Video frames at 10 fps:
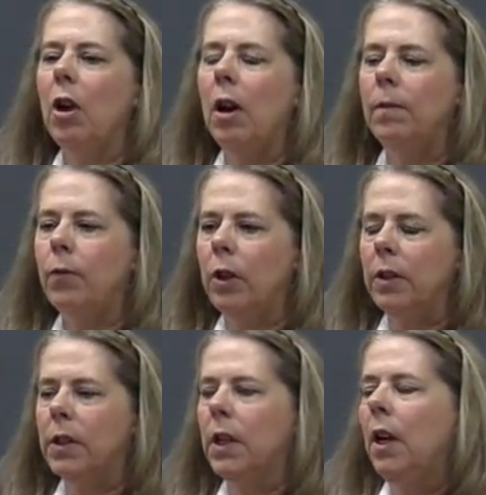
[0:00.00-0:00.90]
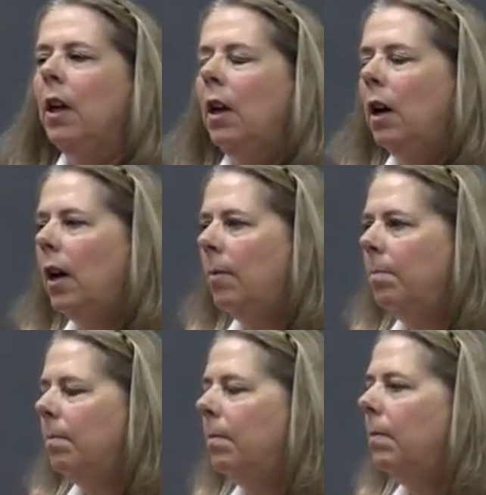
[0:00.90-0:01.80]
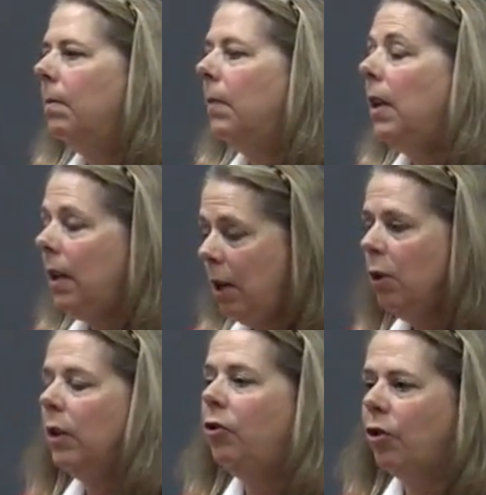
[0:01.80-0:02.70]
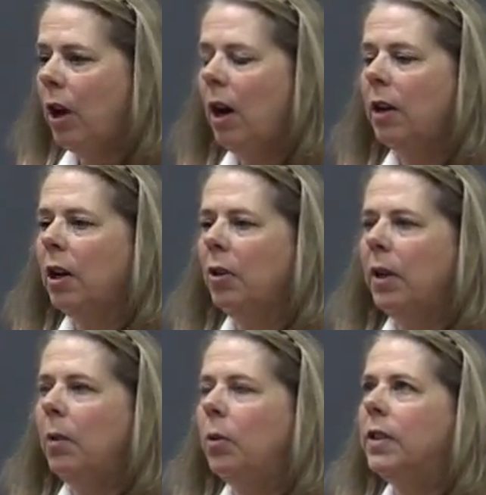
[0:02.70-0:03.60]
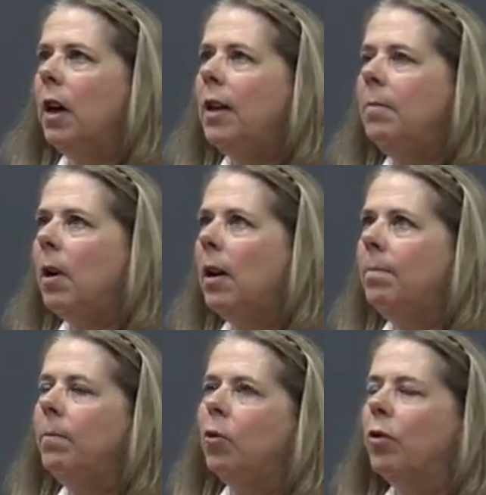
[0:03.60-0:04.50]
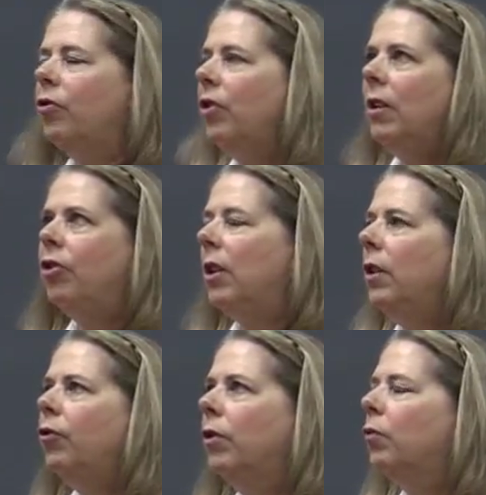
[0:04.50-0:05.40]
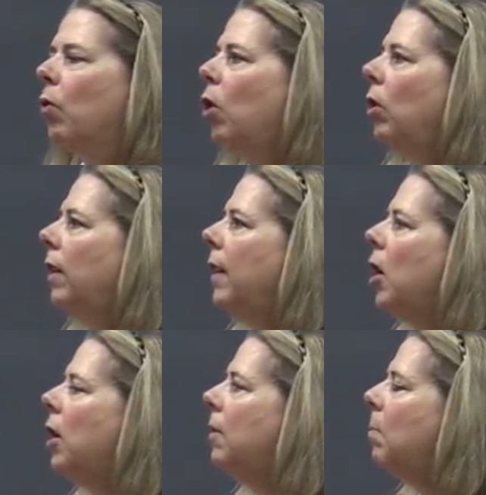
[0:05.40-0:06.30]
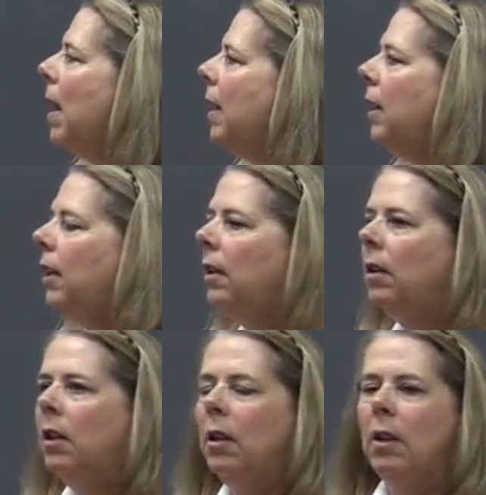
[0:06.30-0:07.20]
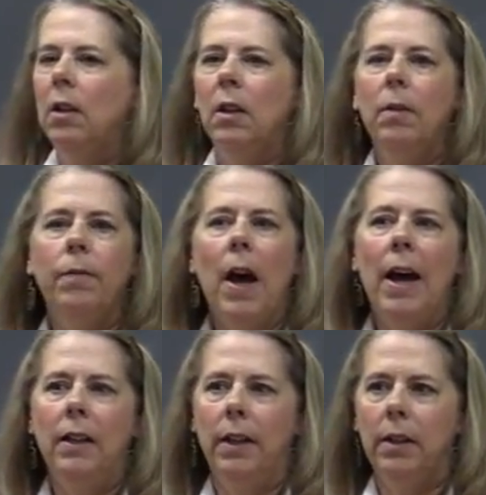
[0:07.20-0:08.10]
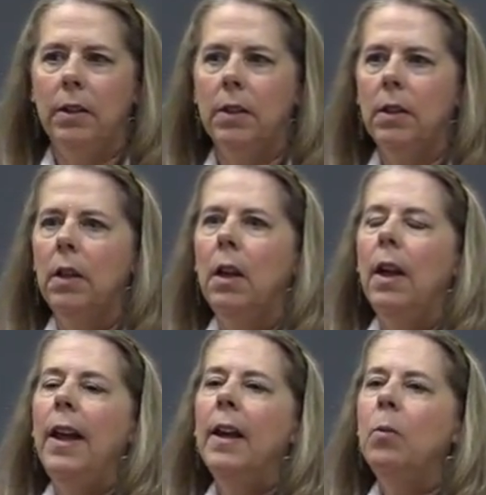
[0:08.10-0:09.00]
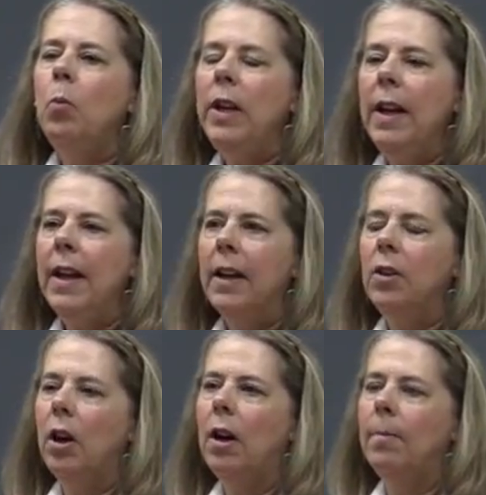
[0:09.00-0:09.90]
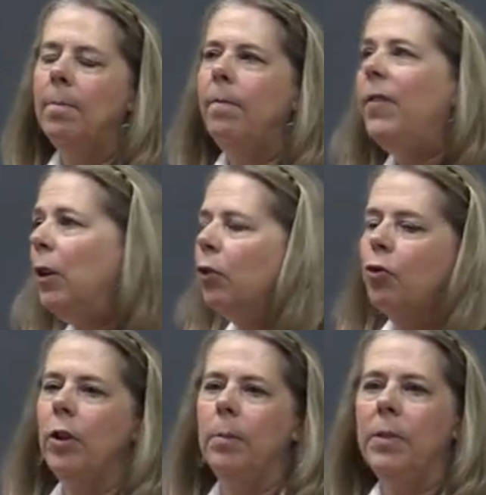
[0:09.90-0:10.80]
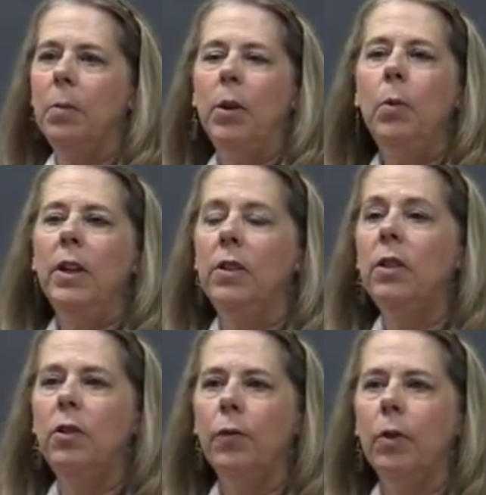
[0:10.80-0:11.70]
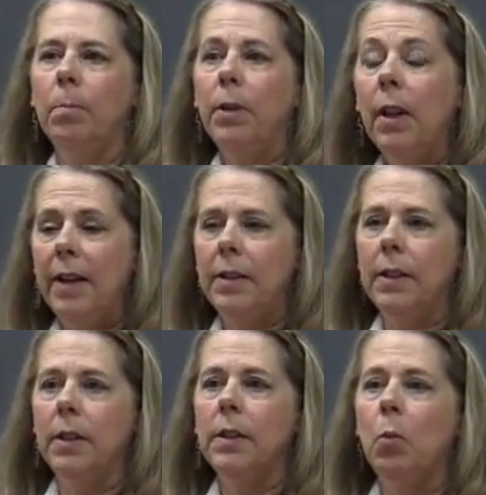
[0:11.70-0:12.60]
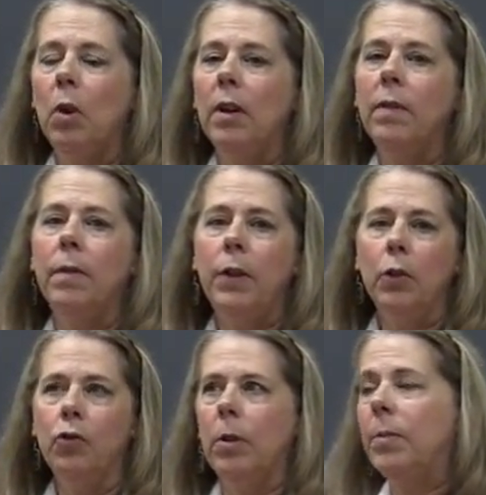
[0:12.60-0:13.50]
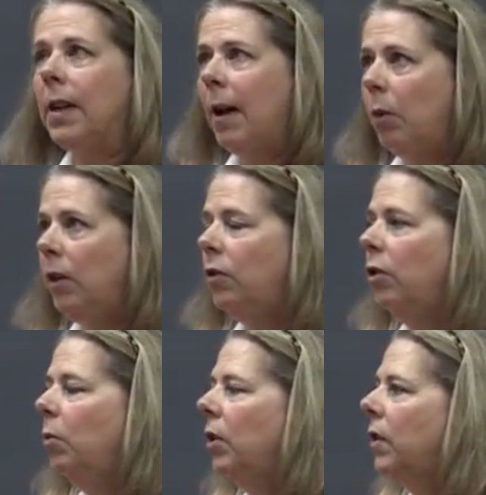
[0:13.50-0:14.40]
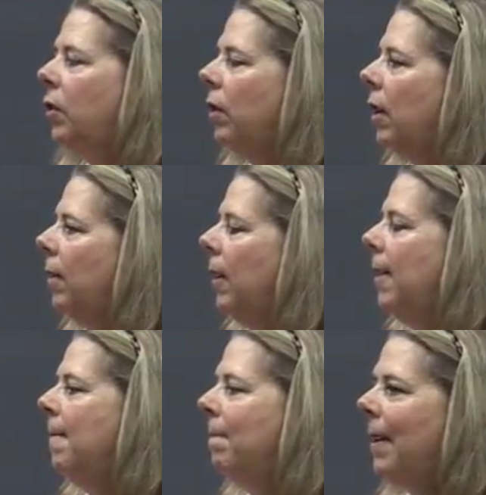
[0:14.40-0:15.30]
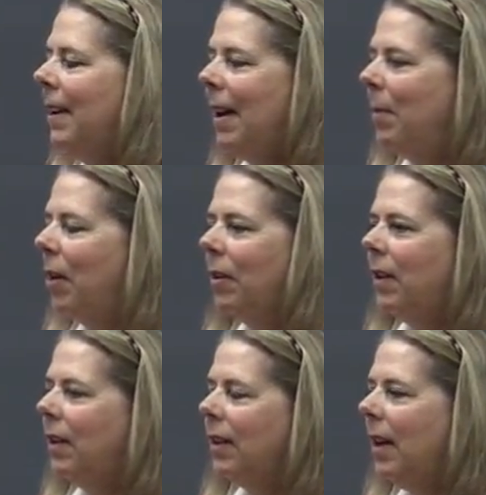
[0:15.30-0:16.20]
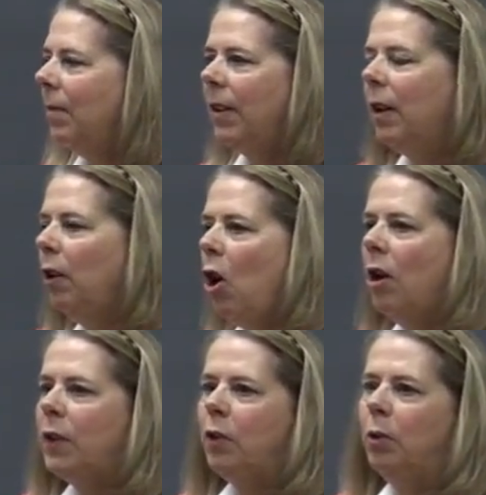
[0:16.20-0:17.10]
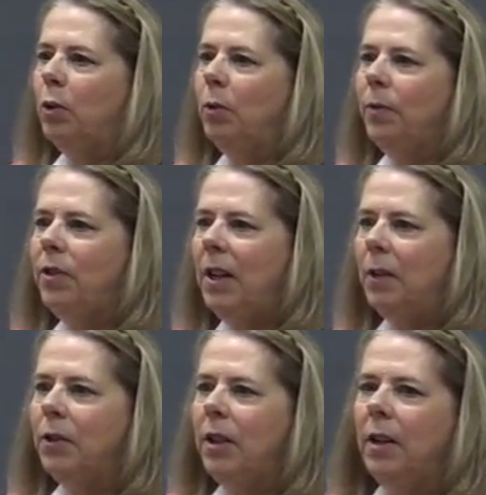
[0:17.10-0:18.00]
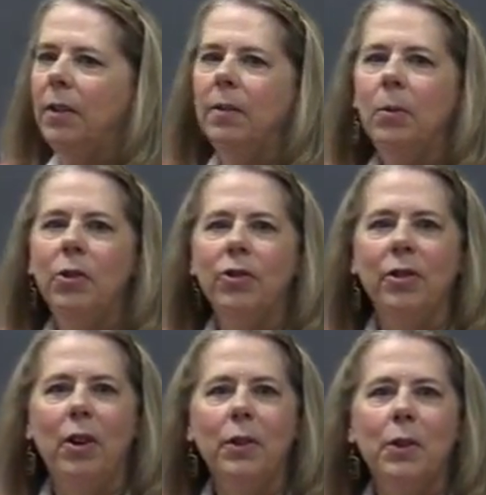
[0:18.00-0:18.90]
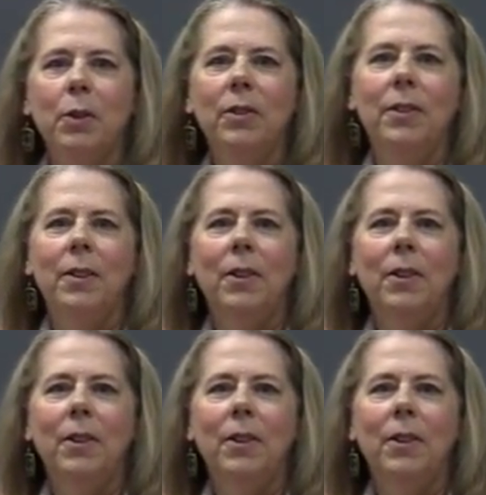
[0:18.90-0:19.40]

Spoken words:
conference here in Chicago, and it was Christian education's role in the unmaking of violence. And we had field trips, and we went to different places. And one of the field trips that I went to was to the, and now I'm not going to think of the name of it, a law school downtown. Which law school?